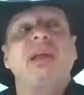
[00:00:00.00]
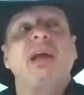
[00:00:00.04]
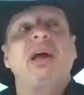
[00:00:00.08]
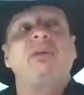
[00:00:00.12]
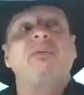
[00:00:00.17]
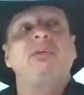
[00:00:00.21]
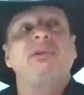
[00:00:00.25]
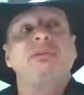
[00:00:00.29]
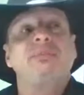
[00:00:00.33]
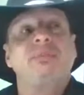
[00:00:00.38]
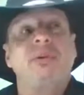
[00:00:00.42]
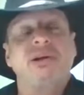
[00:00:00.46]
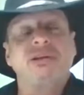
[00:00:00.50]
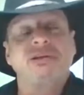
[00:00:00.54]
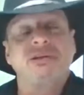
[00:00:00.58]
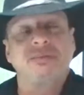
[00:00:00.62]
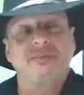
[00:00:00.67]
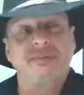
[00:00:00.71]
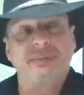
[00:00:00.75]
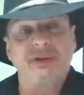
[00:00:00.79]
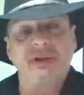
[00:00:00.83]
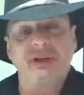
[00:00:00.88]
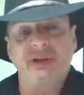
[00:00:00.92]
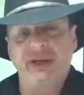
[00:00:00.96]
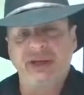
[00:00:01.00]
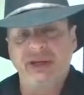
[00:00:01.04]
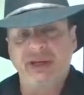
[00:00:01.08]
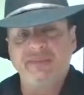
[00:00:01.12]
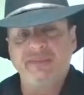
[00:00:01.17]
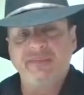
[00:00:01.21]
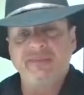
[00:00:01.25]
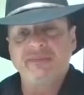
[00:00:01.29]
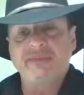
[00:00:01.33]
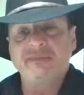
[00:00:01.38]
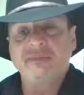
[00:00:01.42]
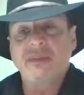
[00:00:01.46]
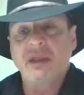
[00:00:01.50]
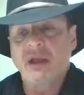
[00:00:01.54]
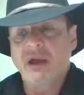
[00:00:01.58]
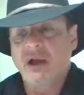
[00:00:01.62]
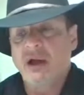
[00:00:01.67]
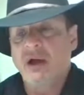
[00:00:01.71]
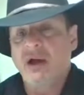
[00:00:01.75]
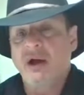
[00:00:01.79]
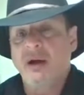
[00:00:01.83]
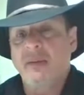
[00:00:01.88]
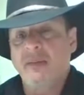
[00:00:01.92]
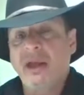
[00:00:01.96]
and responsibility
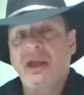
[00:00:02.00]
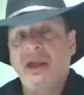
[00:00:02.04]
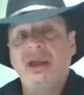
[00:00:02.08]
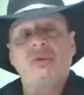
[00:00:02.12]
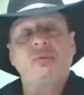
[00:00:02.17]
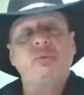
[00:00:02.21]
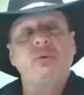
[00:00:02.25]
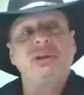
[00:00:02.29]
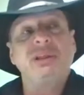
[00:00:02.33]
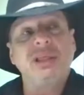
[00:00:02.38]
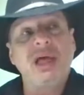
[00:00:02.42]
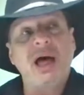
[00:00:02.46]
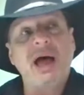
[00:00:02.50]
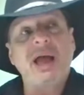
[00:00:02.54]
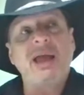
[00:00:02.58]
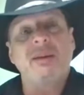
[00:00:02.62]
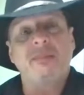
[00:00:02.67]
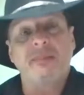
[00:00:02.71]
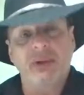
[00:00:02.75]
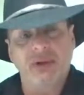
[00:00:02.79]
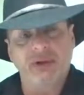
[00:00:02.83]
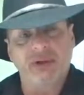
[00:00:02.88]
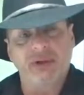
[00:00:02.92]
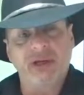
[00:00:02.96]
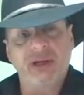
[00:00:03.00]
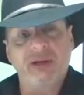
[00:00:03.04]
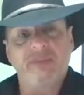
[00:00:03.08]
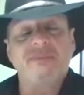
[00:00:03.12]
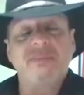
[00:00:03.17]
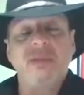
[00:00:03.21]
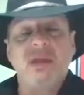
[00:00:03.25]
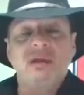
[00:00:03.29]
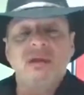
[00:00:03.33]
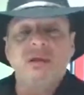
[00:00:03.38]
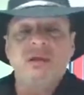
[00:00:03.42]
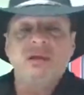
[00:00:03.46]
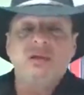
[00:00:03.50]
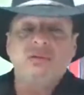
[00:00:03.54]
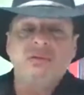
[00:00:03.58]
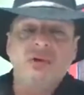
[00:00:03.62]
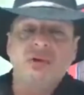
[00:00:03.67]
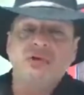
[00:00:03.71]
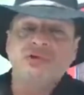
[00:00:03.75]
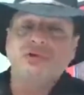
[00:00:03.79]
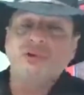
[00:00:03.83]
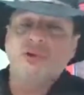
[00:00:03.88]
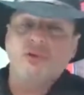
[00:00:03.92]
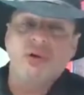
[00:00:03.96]
and reliability.
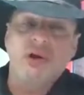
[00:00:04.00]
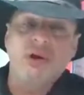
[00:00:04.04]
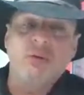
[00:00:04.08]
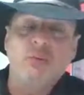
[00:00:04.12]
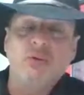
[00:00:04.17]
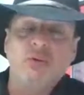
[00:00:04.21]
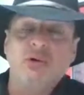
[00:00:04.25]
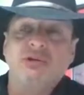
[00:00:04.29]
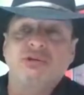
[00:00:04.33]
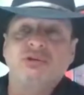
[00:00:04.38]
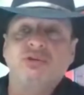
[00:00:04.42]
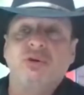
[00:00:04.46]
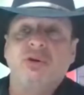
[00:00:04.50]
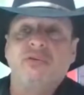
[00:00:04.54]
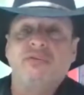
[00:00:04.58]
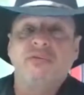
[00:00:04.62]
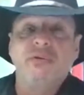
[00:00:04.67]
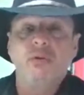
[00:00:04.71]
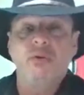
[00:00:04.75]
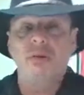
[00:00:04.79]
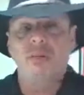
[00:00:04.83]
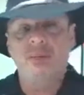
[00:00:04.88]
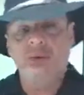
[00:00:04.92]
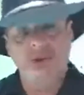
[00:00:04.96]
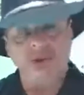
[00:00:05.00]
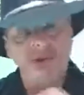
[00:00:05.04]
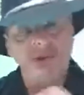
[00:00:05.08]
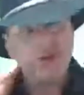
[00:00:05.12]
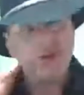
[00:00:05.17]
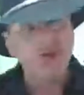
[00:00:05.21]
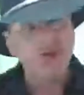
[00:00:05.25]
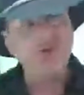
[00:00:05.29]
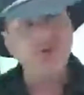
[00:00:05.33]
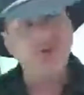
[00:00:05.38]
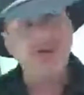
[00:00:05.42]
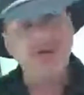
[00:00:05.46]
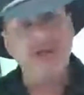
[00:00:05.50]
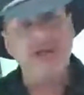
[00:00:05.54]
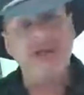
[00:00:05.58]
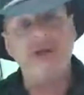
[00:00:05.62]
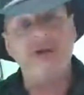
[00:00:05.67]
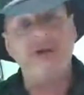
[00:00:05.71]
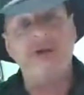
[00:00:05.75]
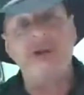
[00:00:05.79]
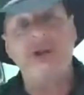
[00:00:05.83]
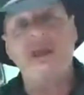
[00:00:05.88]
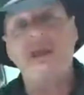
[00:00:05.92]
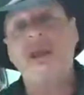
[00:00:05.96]
Those are great words. So if you want to put those in
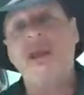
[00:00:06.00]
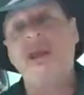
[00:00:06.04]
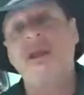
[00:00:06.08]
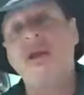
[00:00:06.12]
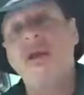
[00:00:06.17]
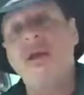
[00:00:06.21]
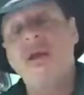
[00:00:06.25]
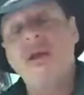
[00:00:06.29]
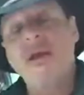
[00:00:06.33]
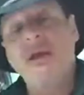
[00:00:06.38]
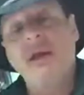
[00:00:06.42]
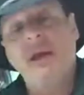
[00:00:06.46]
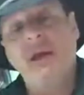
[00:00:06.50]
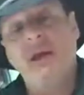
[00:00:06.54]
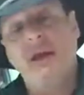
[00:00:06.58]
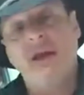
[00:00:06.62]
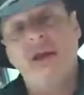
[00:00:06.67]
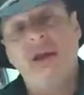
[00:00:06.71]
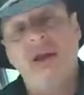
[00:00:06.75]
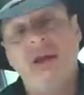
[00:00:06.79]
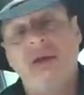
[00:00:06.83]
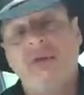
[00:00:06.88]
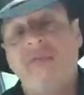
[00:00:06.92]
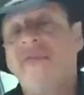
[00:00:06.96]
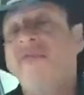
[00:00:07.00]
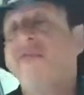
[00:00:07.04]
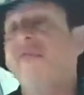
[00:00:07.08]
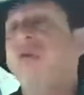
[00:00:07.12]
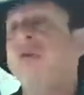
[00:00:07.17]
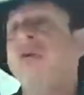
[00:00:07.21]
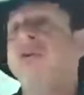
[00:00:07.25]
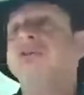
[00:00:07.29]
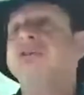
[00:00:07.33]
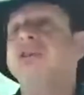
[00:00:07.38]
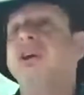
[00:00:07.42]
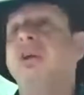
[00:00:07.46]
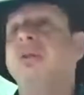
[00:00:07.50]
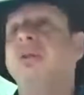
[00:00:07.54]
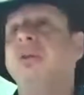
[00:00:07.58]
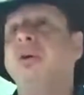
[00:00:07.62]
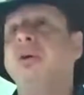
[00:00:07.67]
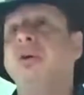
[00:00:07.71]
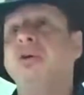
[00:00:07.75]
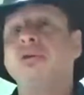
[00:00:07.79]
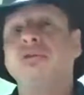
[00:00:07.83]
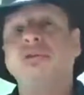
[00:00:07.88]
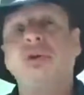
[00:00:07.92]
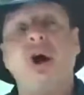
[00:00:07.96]
your day and focus on
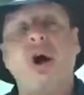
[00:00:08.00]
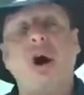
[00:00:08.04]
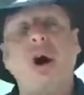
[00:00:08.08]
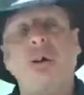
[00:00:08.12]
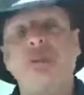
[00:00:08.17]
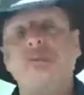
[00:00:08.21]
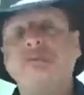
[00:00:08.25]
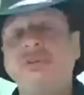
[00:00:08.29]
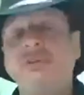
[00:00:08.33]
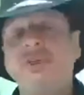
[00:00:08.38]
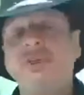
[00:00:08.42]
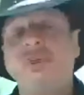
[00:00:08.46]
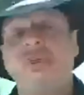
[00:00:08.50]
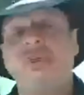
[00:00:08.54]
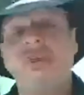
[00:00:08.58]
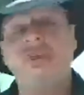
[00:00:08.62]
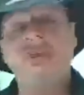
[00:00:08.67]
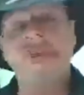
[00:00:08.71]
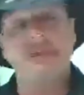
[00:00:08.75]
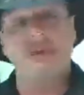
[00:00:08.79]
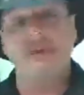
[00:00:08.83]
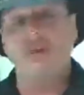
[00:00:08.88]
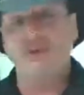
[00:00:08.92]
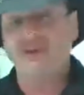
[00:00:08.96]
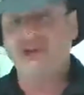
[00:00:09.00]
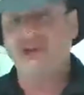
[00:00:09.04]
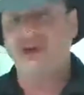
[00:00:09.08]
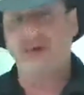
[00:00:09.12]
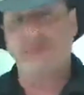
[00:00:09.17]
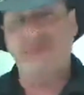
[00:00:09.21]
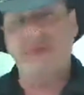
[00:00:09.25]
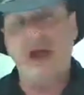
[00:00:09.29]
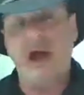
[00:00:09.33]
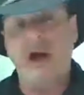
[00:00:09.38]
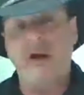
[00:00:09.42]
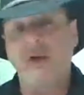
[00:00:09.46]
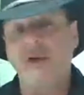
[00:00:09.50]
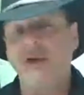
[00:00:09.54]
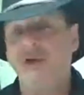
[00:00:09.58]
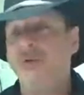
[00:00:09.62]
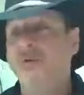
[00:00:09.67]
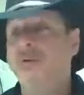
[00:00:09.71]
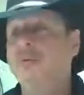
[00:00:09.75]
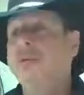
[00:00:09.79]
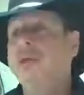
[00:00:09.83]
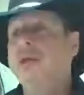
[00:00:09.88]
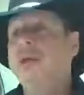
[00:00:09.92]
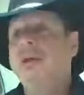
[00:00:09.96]
those, all of these words should empower you
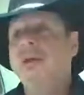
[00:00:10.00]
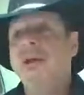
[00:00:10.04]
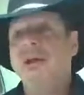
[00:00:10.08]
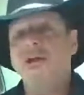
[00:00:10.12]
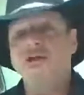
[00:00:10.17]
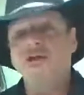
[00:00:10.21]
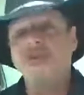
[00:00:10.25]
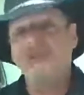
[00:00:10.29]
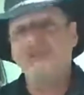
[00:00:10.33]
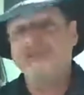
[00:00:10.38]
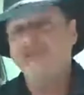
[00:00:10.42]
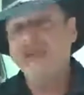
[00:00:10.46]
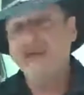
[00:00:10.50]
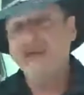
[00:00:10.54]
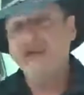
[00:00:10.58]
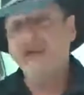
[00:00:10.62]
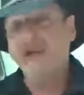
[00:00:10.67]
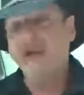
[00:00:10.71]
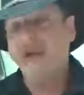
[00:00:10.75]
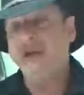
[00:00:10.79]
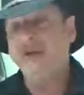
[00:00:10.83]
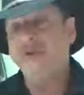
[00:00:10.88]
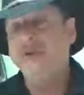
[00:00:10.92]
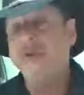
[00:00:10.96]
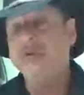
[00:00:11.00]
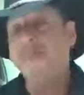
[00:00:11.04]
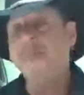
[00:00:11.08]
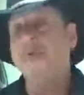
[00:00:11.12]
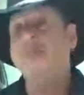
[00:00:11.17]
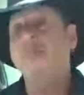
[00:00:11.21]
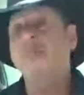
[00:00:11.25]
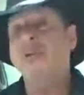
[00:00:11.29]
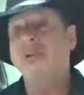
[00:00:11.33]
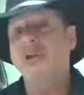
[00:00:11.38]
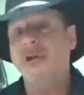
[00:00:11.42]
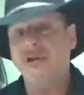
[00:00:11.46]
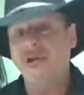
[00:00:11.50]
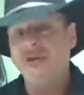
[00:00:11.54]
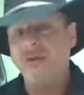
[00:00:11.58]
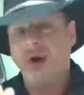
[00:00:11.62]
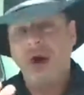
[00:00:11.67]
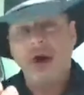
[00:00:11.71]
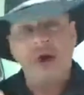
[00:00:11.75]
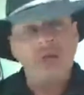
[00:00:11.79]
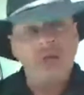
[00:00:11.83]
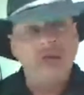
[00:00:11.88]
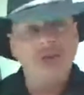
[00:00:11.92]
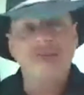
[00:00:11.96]
as you feel and you remember that you
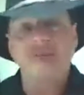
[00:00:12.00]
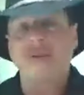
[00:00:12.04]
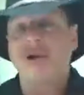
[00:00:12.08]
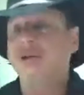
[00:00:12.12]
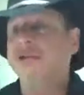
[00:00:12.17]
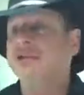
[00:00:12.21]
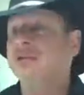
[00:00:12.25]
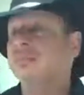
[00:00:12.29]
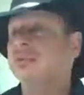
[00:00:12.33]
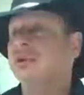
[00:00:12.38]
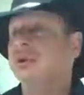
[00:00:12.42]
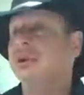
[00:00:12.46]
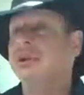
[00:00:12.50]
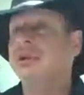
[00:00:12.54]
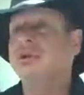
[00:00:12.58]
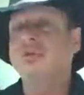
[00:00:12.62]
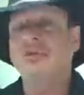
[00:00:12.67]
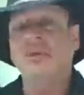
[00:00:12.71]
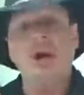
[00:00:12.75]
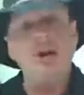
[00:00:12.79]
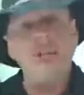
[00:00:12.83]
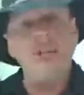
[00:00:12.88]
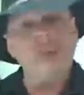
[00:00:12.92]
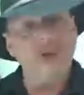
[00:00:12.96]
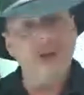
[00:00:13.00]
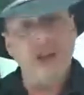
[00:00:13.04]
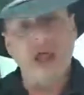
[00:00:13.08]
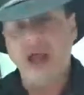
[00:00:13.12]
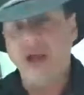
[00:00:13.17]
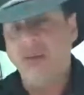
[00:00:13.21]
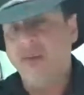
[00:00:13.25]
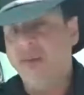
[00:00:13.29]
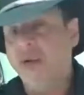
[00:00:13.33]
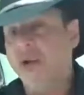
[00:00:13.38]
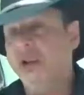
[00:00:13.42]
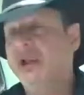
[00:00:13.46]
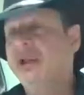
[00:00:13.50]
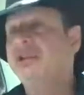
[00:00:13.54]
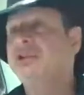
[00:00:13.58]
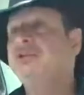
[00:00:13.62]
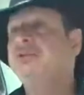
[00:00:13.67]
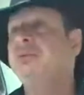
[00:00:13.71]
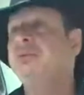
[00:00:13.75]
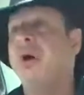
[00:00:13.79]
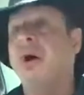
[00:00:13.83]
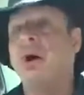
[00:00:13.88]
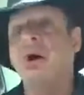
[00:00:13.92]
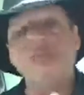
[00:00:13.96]
are responsible and you are reliable and
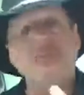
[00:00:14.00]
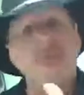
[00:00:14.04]
you are